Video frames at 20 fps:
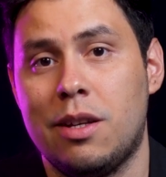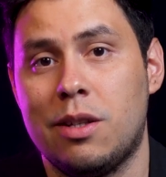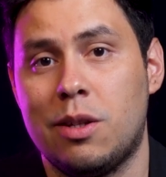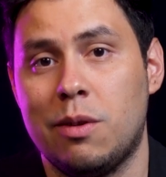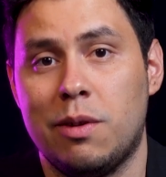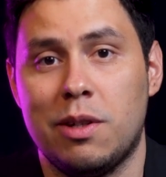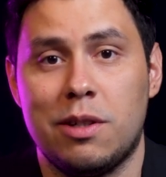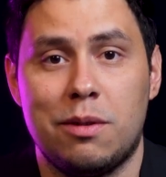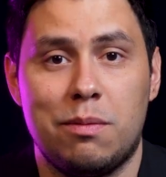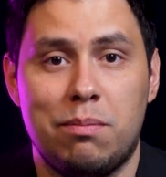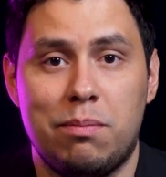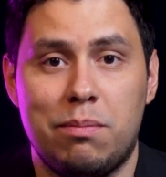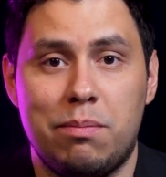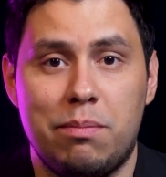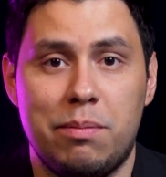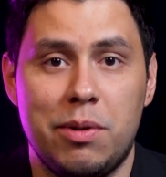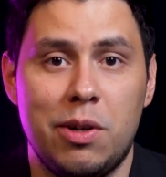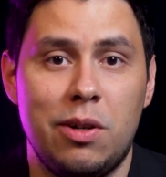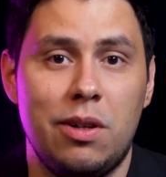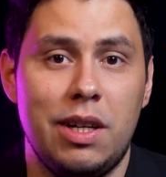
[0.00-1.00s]
So it was
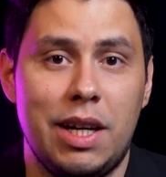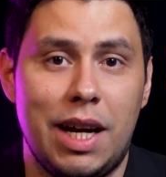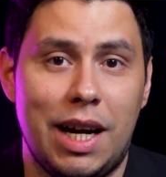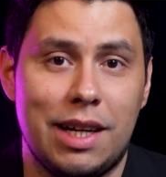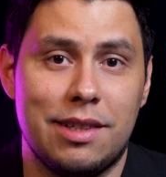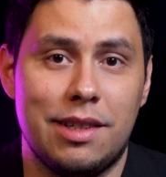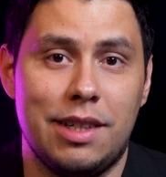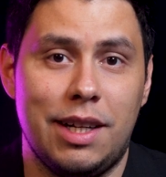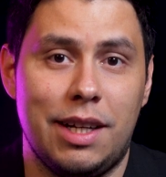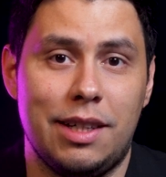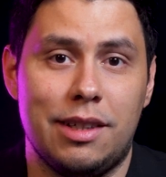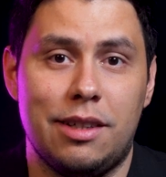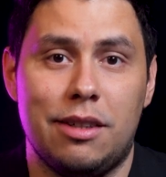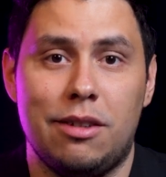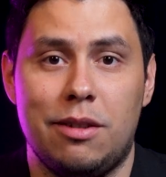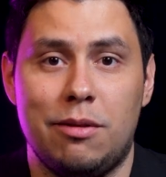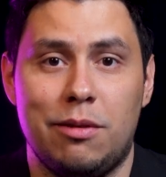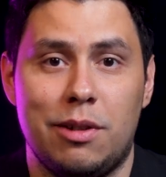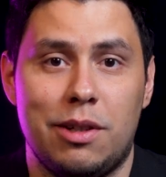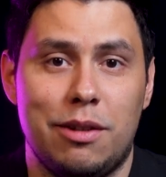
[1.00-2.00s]
purely
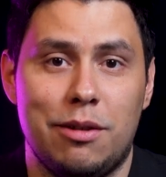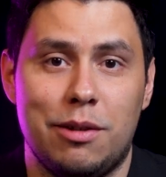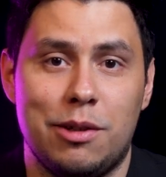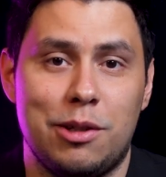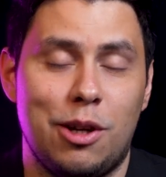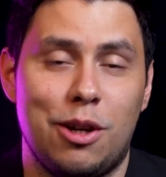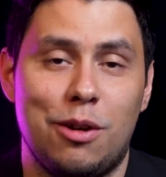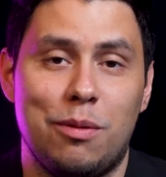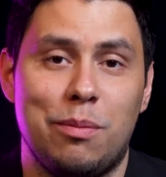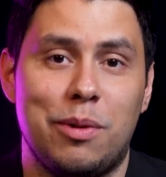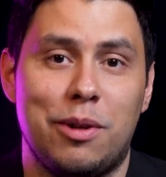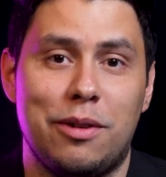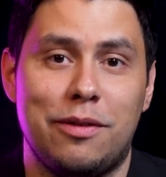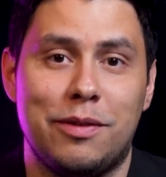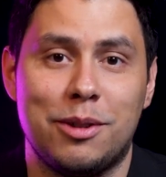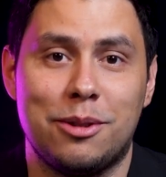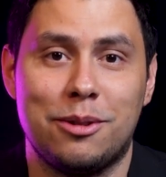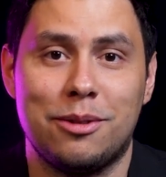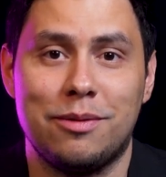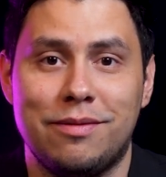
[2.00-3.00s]
accidental. It was it was not on
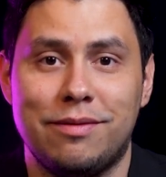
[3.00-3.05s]
purpose.